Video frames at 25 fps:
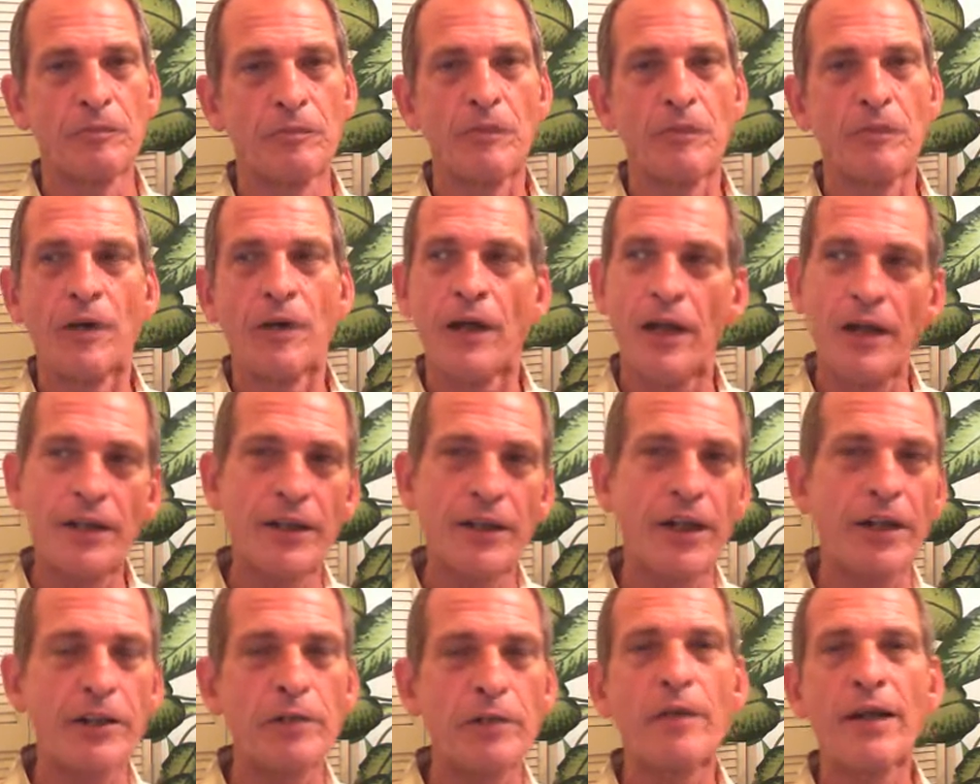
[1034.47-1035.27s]
And
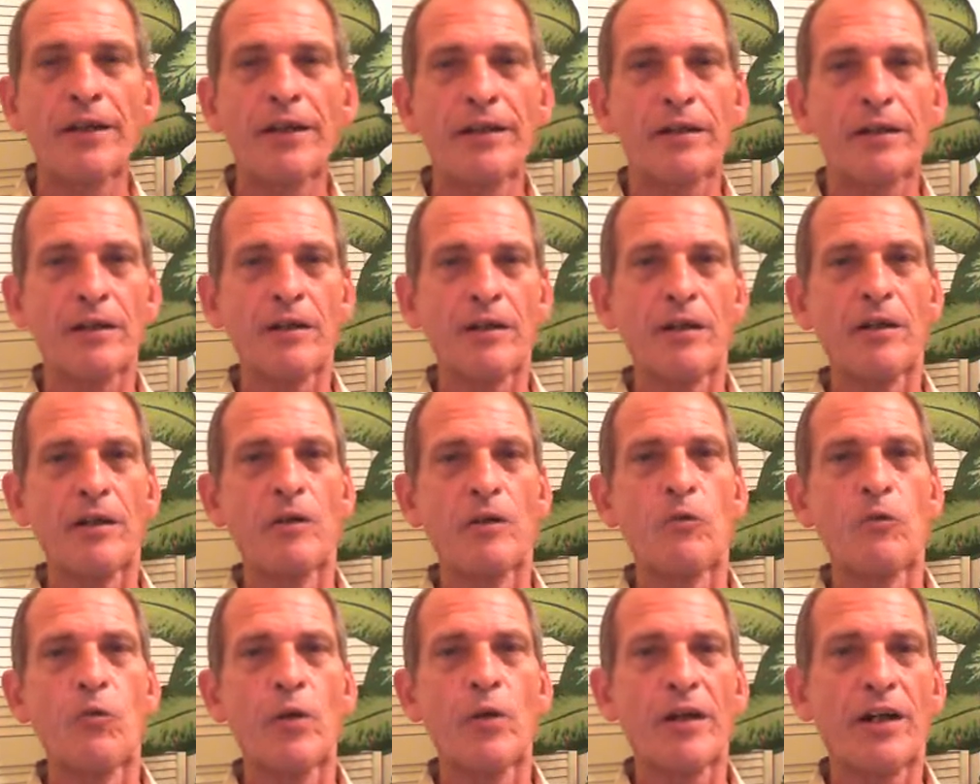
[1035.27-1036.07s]
yet you make,
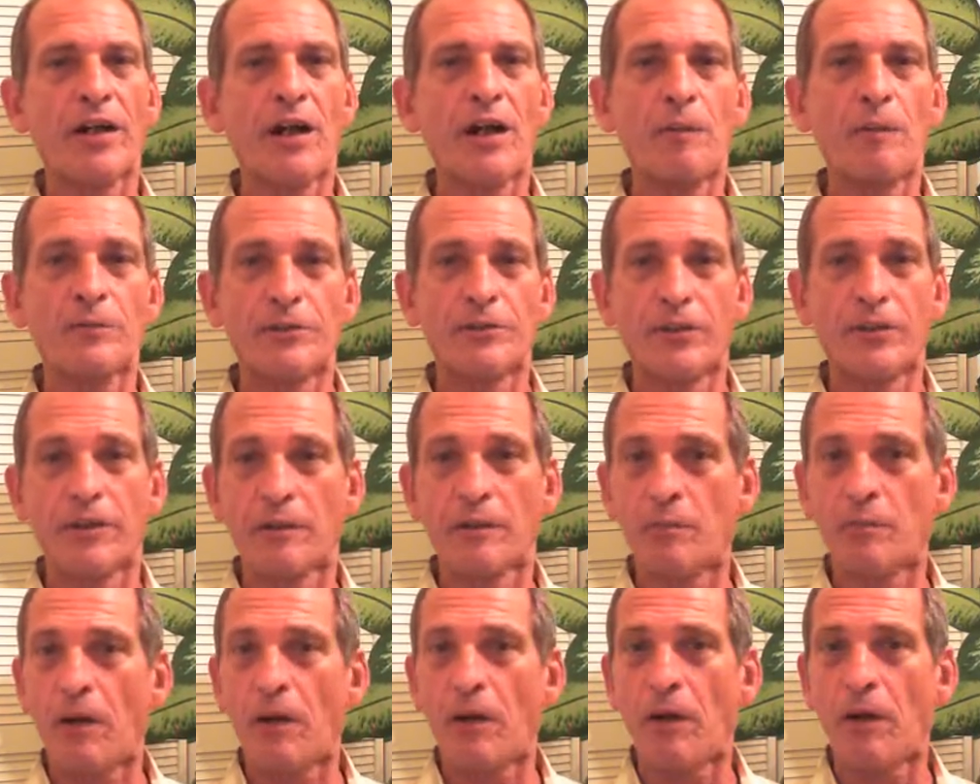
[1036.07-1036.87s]
when it comes to
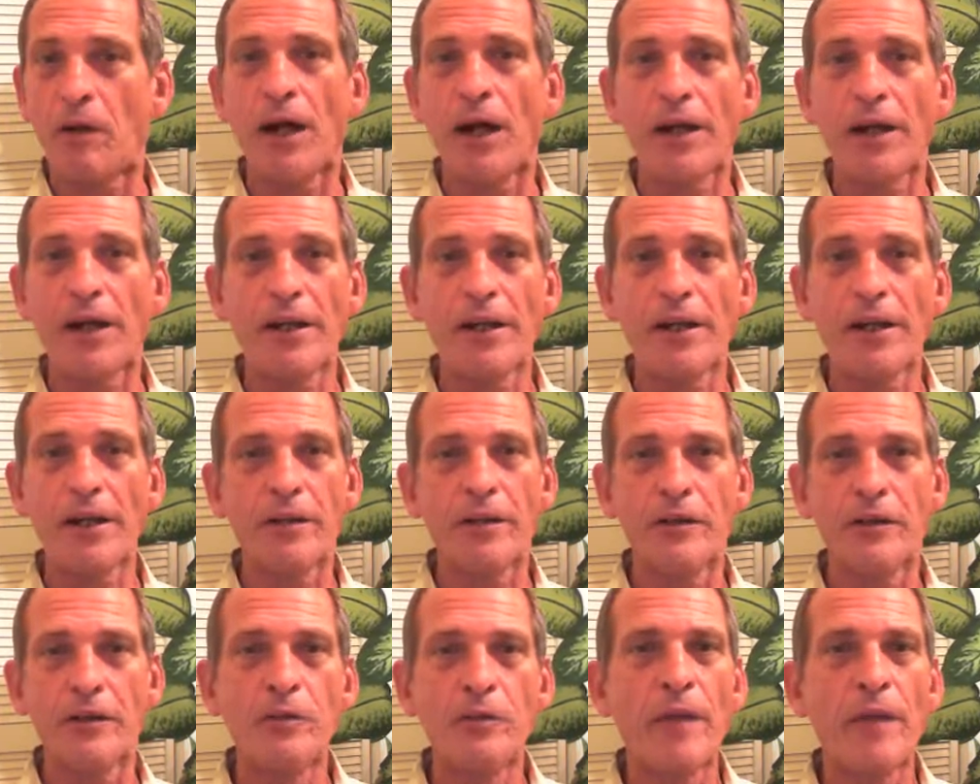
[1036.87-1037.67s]
the body, you
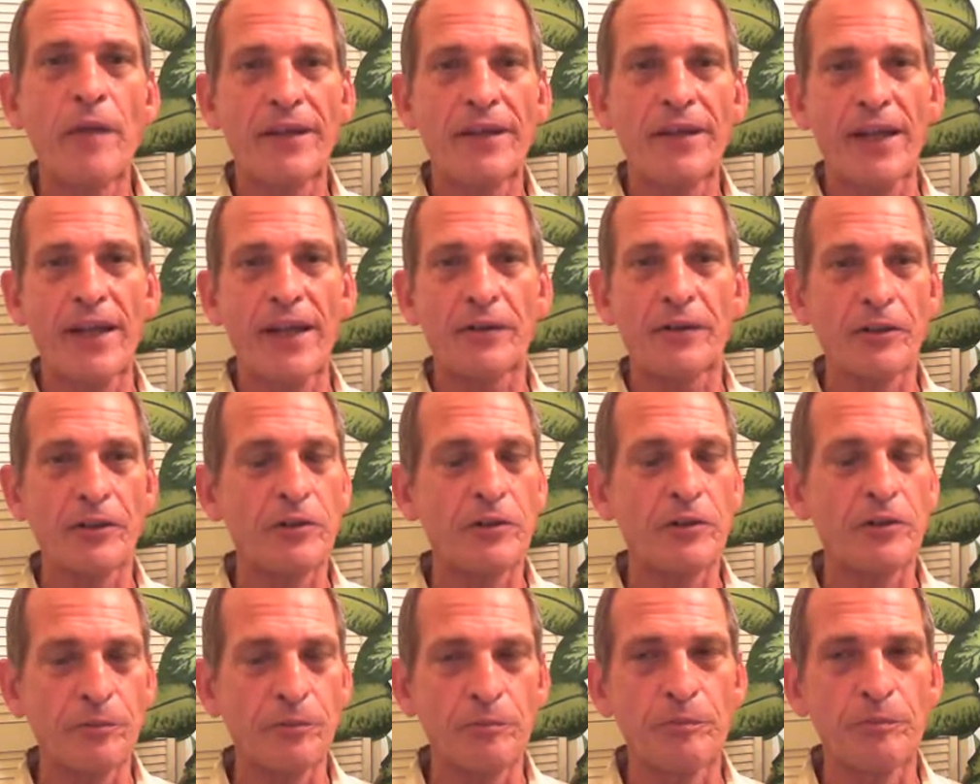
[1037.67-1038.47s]
make that
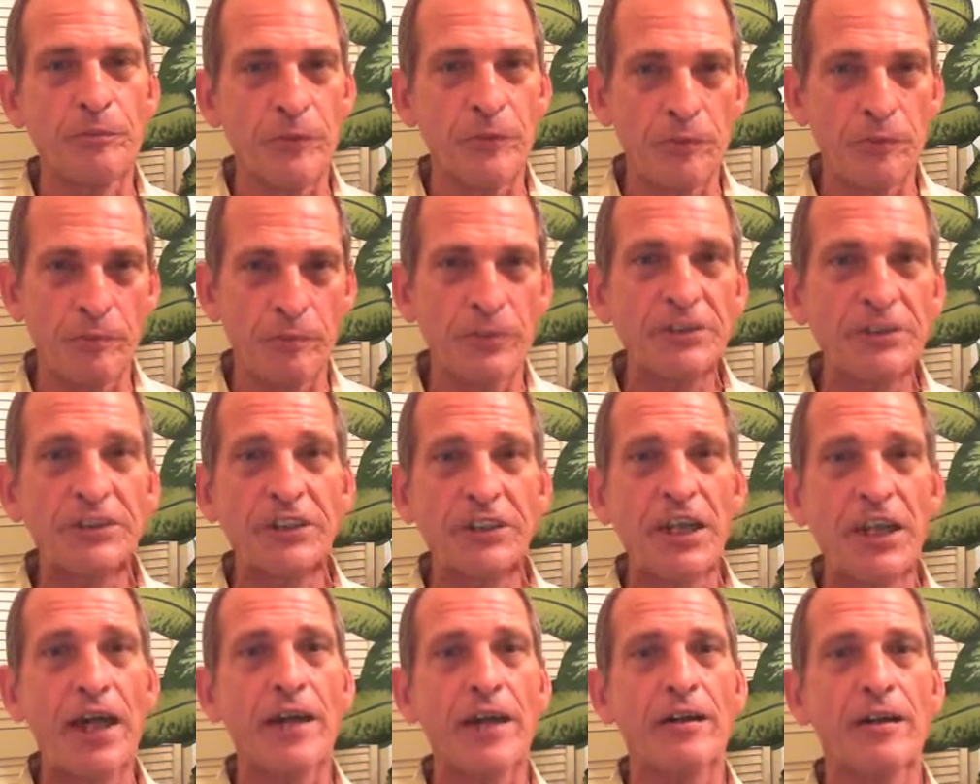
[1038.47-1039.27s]

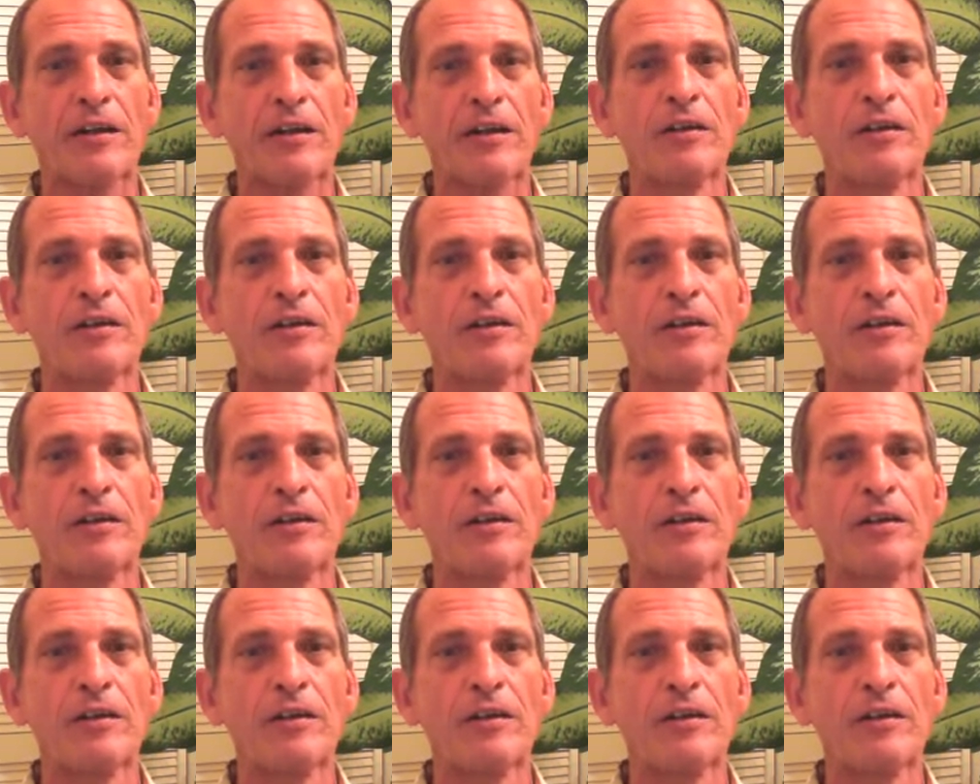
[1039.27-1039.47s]
mistake.